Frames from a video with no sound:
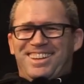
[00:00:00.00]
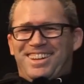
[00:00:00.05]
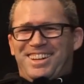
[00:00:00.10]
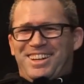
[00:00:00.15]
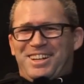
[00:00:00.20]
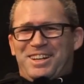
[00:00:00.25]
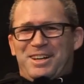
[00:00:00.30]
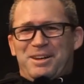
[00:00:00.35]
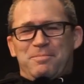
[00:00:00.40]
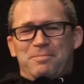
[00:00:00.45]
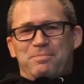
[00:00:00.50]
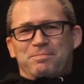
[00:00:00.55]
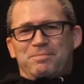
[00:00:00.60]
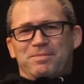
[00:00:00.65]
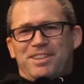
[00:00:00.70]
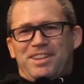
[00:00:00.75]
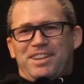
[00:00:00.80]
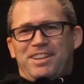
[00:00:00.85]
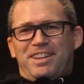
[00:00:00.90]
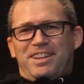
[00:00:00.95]

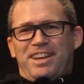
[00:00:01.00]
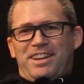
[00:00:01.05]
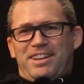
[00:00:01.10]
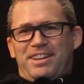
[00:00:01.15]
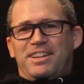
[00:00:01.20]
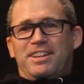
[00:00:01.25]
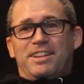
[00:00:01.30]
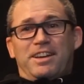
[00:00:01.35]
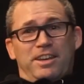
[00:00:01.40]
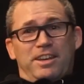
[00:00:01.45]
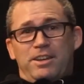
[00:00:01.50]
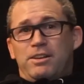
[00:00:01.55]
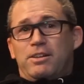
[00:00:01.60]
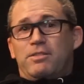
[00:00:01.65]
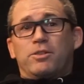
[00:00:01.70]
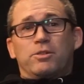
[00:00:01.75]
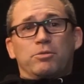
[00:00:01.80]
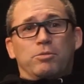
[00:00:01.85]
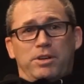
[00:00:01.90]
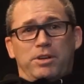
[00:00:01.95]
And then Aikido
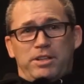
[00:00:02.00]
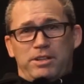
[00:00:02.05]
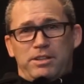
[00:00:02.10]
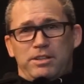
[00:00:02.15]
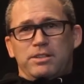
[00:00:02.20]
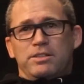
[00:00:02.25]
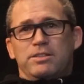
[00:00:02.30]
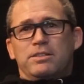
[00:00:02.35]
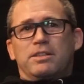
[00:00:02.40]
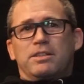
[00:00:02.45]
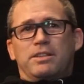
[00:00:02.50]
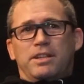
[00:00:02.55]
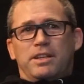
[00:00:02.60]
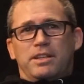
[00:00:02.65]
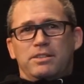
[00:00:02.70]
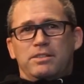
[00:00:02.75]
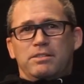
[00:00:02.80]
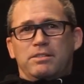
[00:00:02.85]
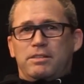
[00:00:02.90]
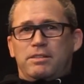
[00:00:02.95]
for 20 years, and
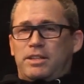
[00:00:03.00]
then